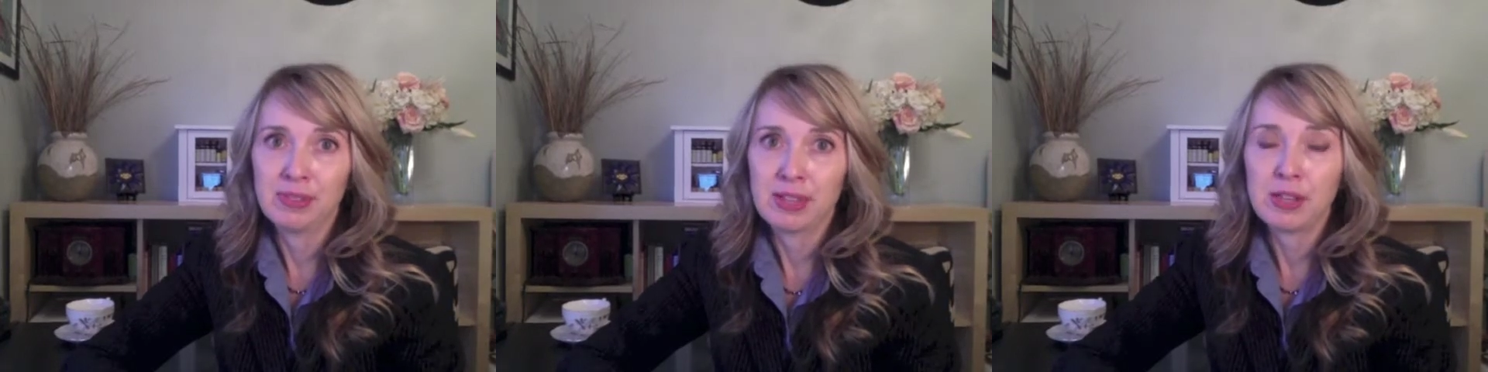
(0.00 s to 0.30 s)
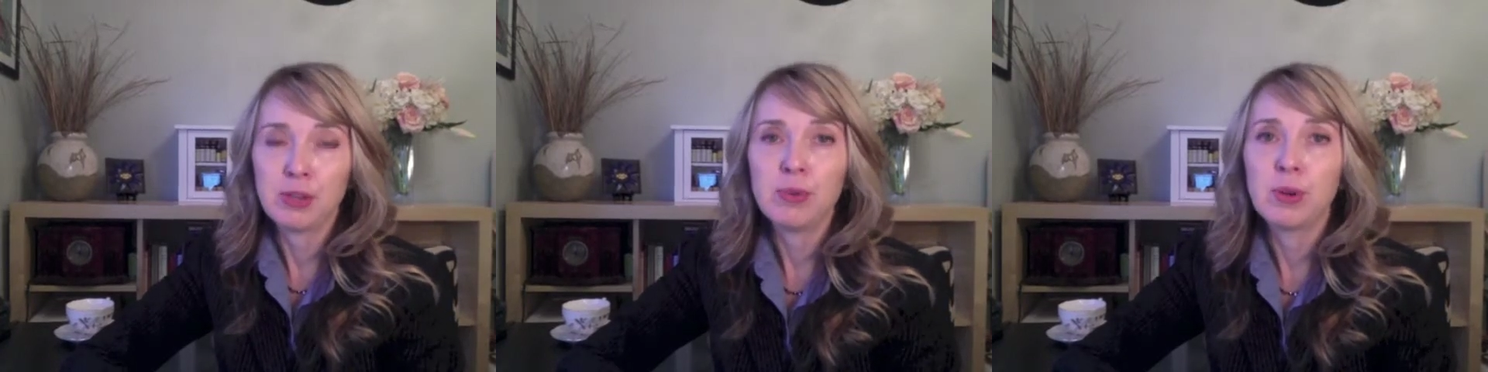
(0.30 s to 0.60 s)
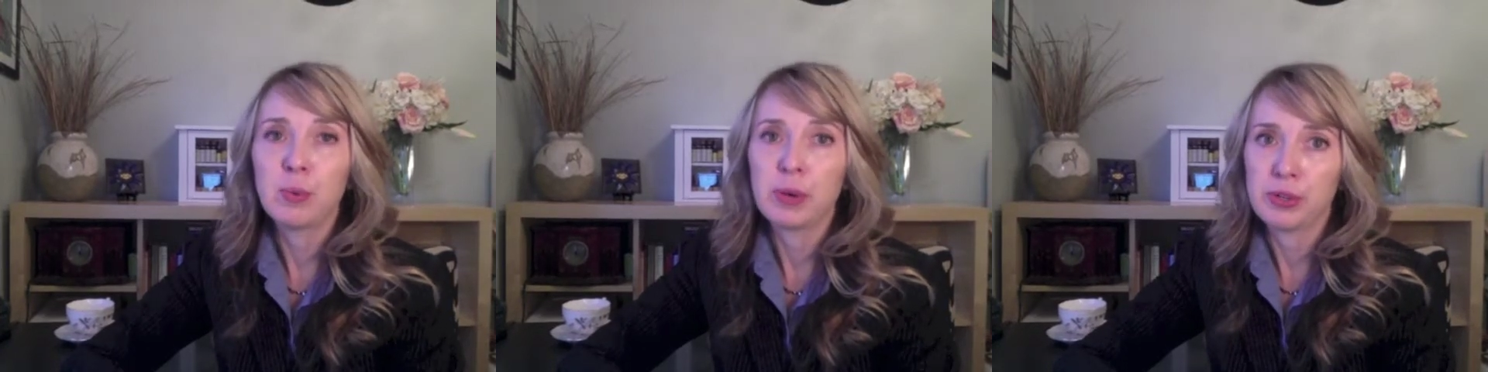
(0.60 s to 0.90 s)
that you
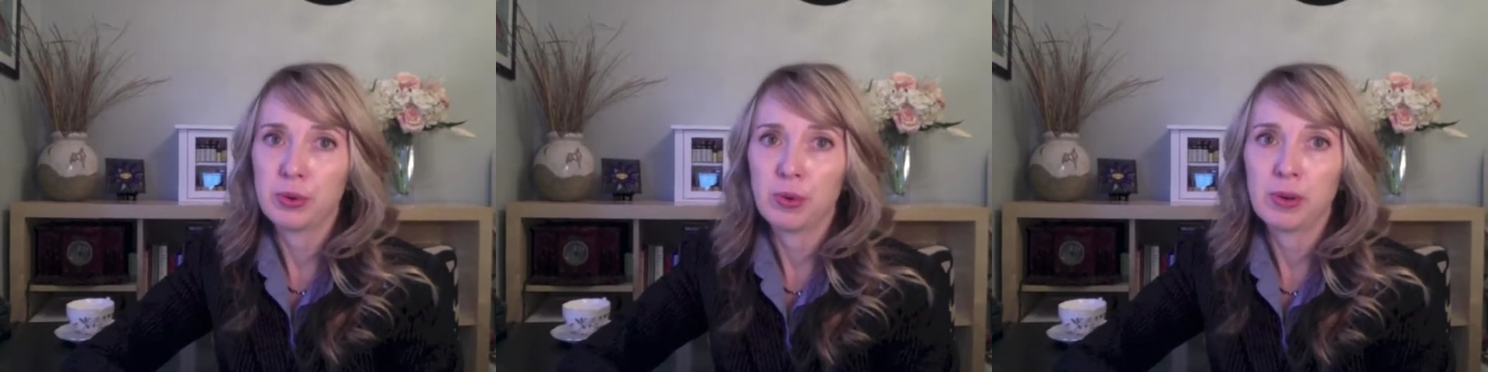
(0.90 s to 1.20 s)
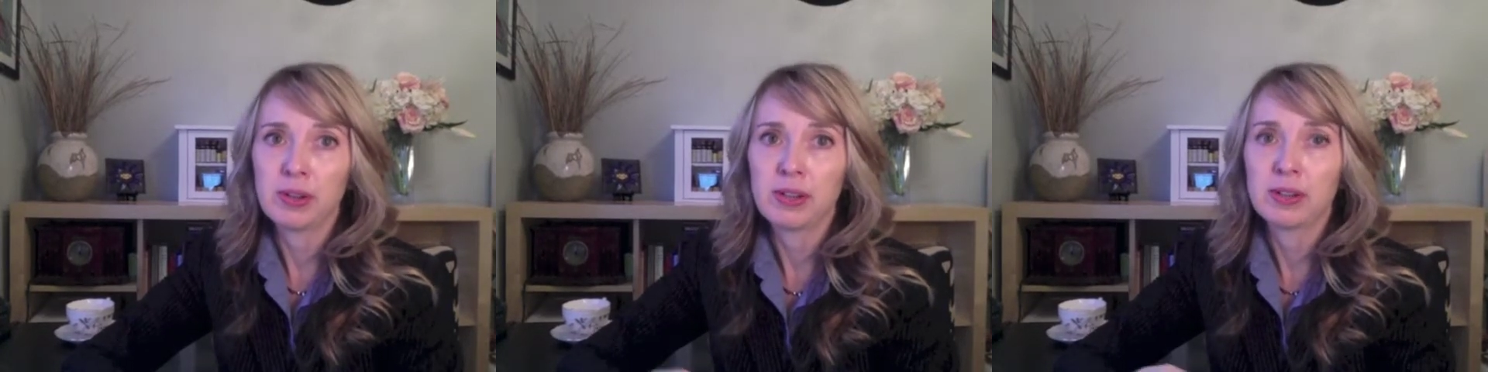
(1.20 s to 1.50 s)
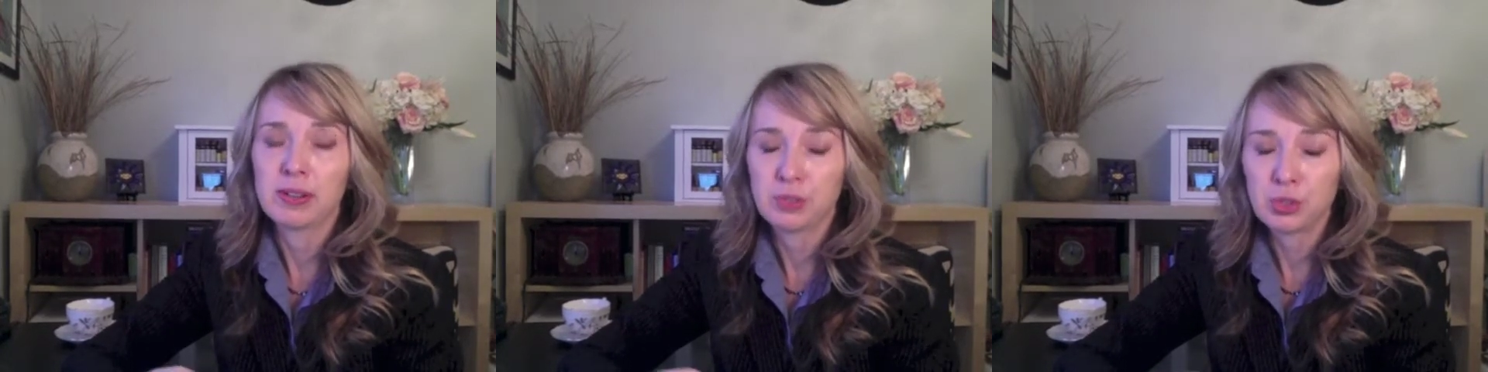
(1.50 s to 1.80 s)
know where your
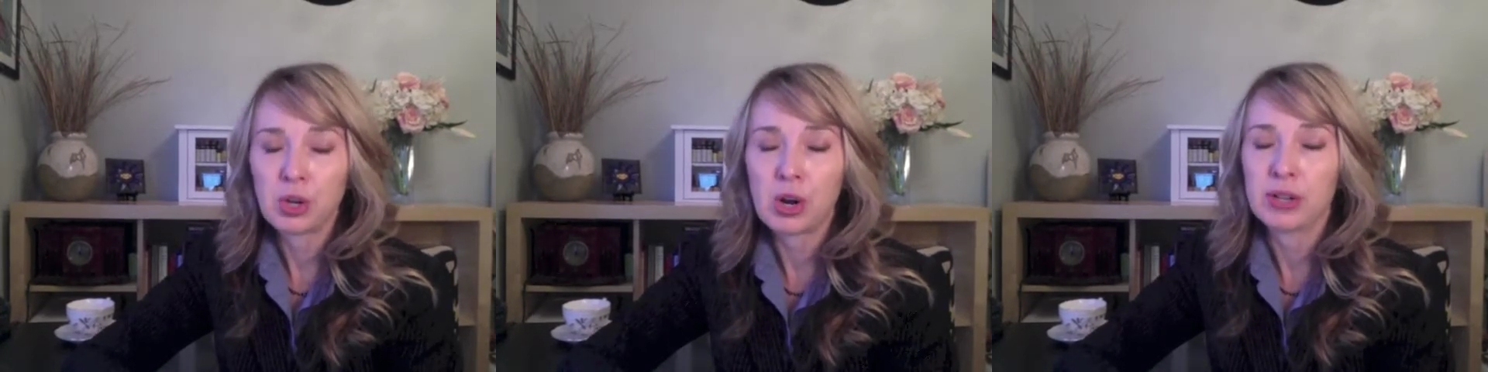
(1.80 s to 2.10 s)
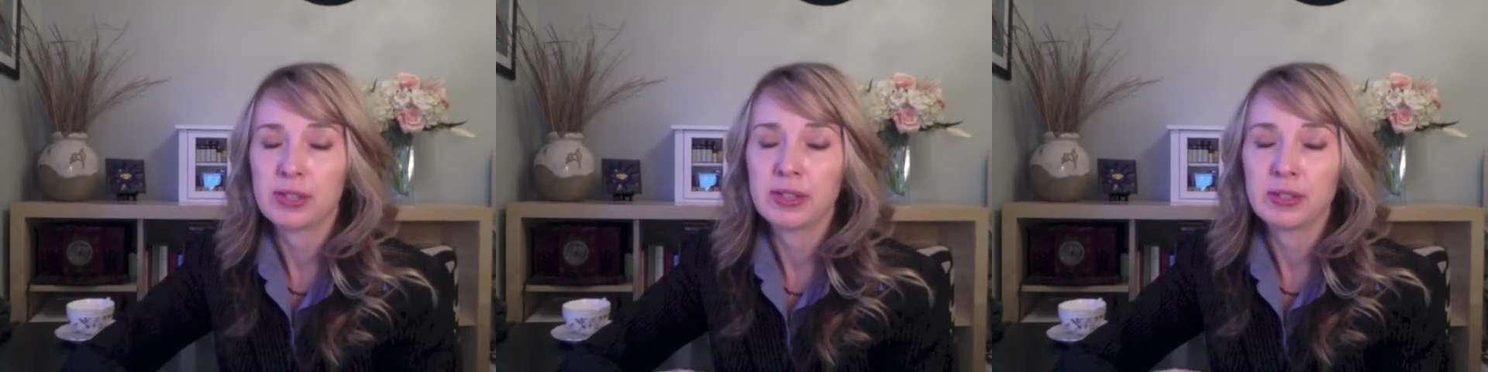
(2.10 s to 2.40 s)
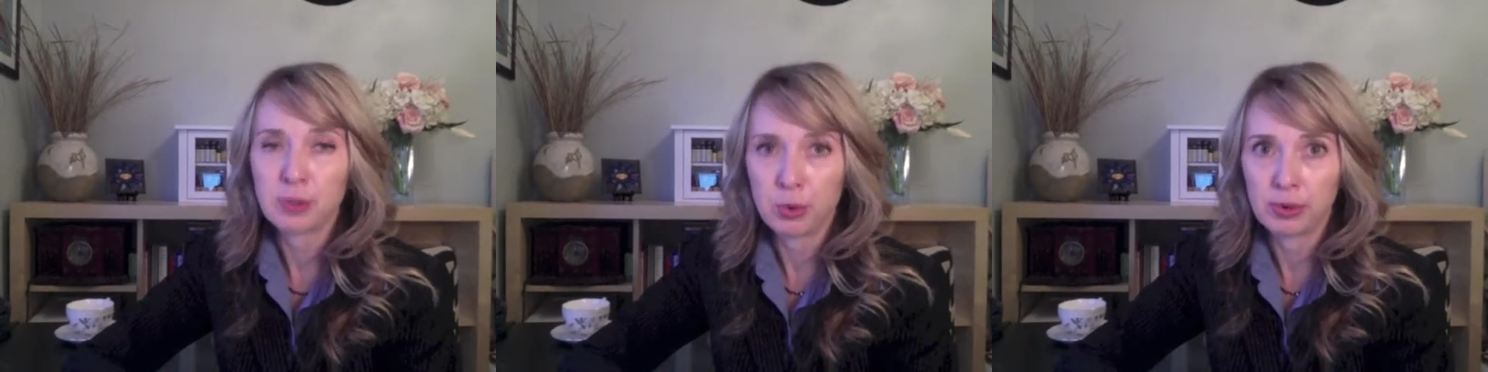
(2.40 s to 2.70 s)
chart
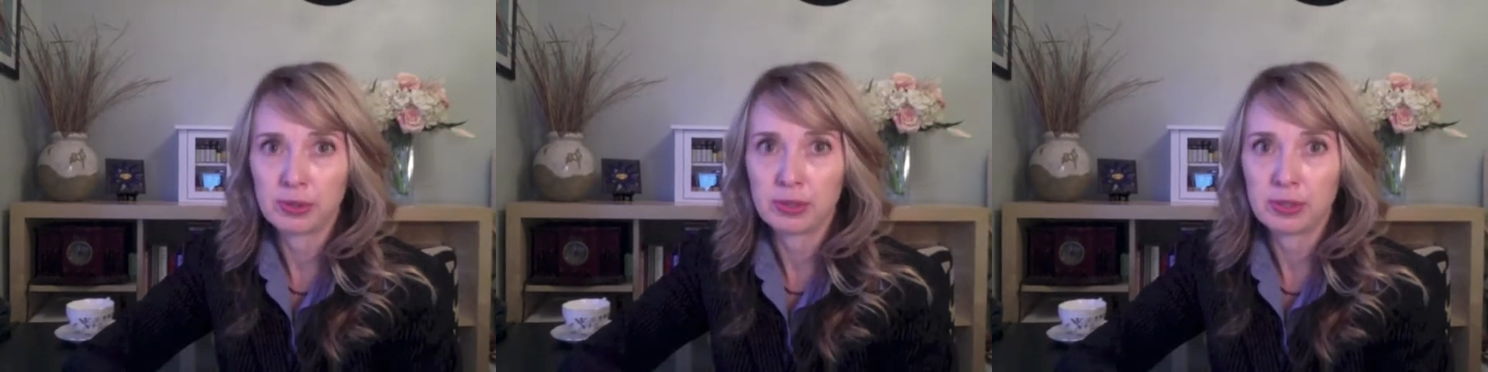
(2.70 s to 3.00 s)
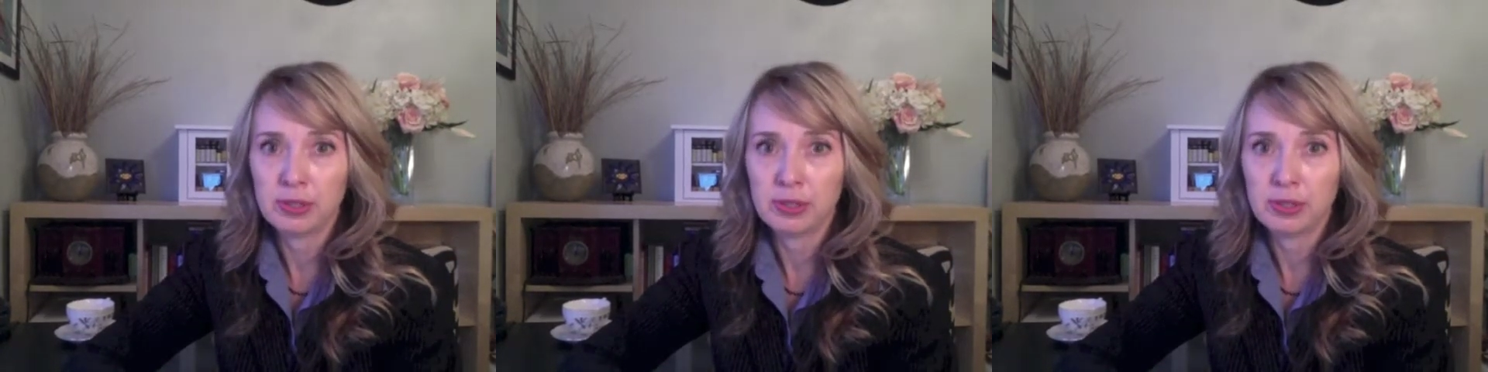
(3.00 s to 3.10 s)
is coursed.